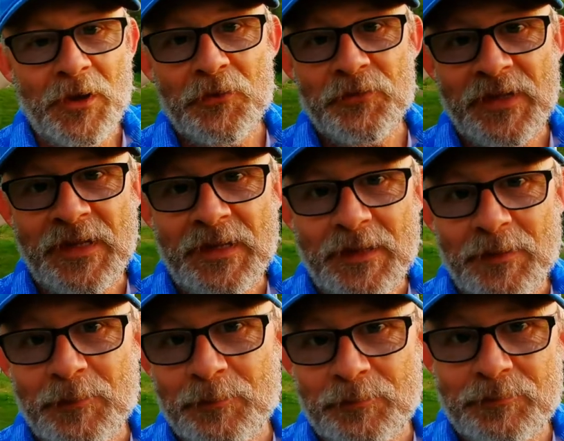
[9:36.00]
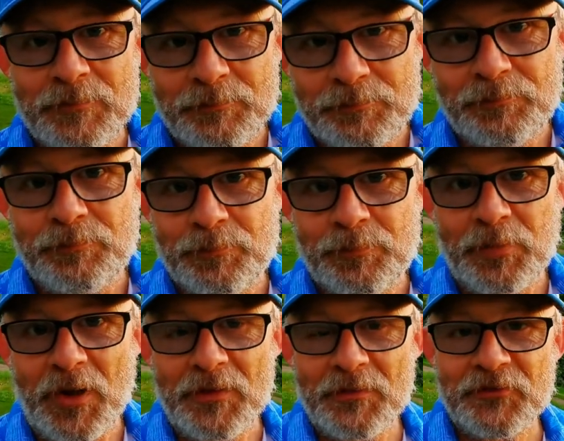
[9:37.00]
over here,
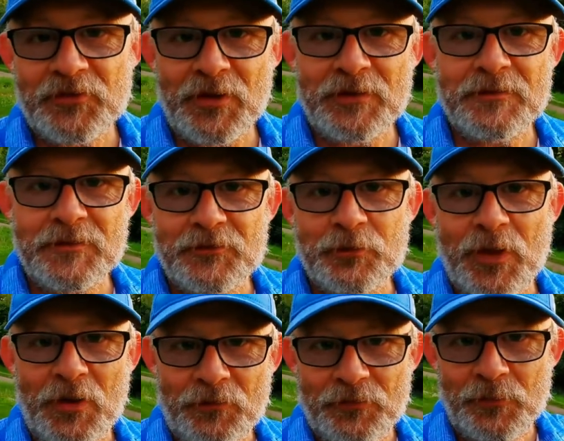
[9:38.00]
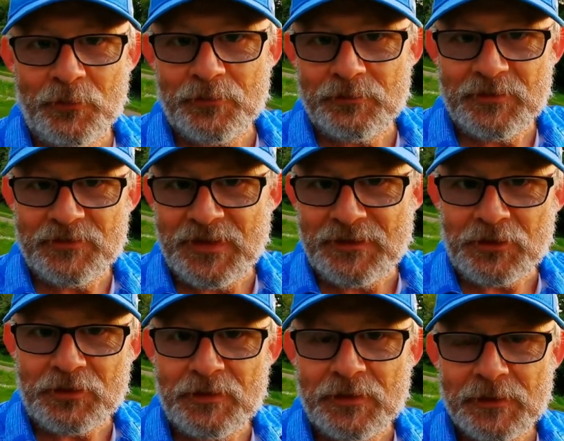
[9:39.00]
by the side of the 12th, in the